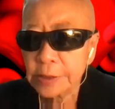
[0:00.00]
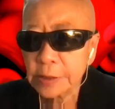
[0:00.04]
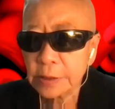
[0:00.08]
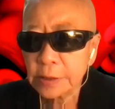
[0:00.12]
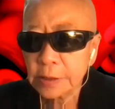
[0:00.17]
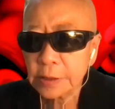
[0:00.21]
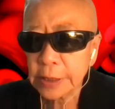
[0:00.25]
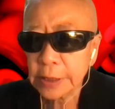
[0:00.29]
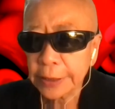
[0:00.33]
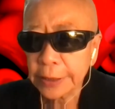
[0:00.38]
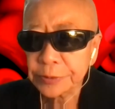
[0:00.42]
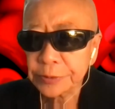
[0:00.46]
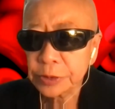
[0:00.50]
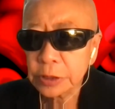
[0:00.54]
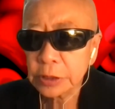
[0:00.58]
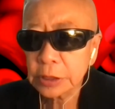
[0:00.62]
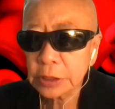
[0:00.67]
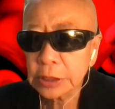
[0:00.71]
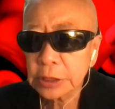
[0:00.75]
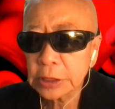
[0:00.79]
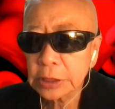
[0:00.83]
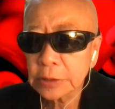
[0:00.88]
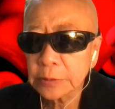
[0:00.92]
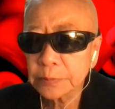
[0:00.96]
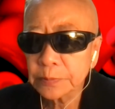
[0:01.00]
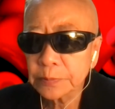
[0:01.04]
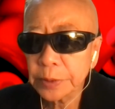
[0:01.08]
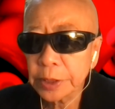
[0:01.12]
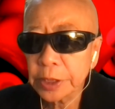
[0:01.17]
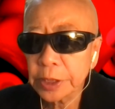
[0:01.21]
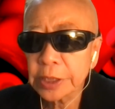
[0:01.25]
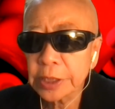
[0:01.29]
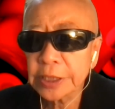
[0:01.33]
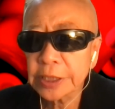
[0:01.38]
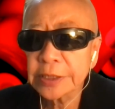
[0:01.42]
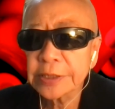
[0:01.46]
is actually
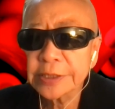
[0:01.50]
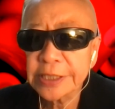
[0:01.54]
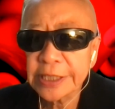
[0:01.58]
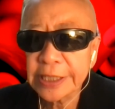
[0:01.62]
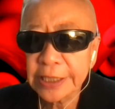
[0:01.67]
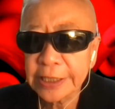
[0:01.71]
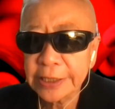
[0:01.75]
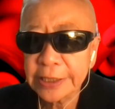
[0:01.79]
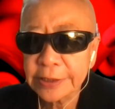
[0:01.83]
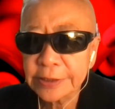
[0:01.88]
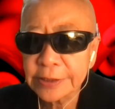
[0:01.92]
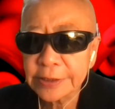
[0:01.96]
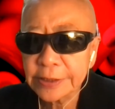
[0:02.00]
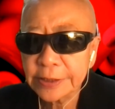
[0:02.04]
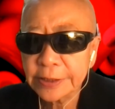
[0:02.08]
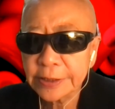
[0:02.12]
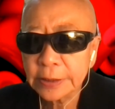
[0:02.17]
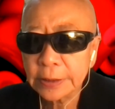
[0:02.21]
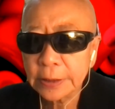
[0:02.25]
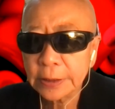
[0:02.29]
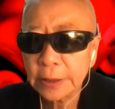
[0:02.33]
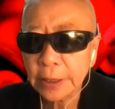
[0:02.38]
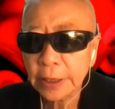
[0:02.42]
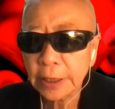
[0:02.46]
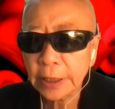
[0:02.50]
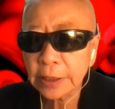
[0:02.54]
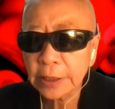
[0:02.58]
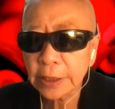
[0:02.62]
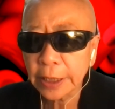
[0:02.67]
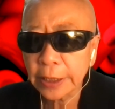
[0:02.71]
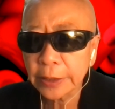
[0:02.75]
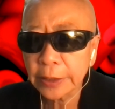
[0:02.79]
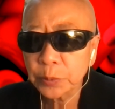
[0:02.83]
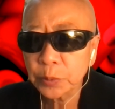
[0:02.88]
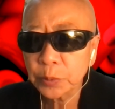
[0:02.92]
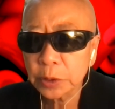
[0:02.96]
very intense, and
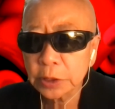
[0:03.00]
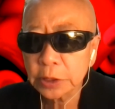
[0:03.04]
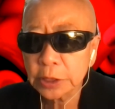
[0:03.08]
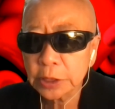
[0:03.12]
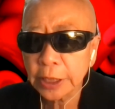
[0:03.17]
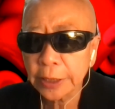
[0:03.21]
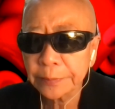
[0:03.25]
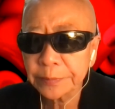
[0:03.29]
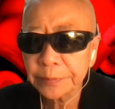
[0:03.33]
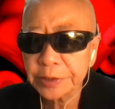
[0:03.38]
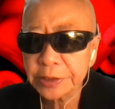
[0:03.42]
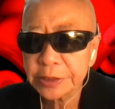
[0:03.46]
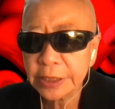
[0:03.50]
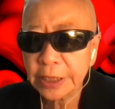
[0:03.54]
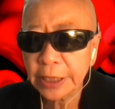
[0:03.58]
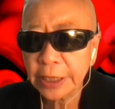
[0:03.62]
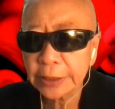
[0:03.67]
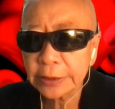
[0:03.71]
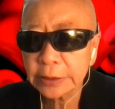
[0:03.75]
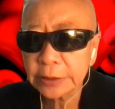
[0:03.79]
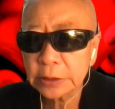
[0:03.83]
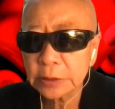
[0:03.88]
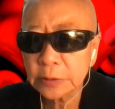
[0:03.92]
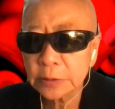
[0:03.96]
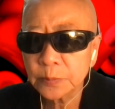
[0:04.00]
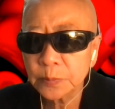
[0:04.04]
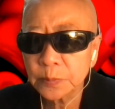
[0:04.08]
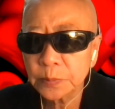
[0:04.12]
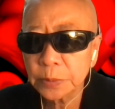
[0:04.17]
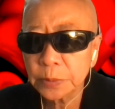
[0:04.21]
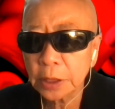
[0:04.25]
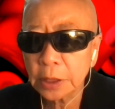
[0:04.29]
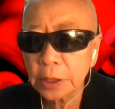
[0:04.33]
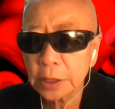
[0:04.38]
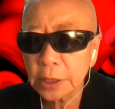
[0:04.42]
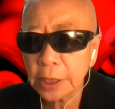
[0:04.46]
I welcome this kind of
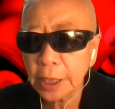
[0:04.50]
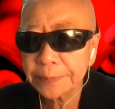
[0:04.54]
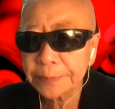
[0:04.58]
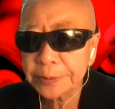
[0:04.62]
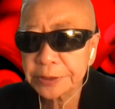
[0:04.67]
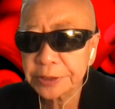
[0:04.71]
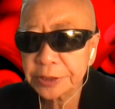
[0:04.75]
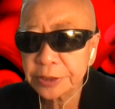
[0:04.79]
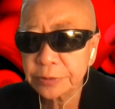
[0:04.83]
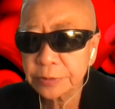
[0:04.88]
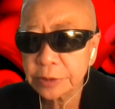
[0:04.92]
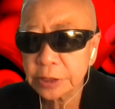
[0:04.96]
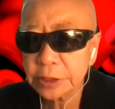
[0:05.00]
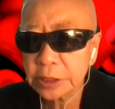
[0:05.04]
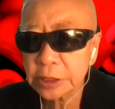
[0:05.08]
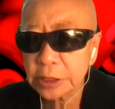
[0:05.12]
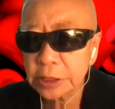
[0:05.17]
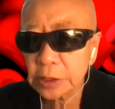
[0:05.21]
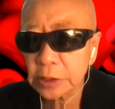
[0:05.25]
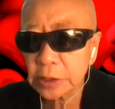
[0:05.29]
opportunity.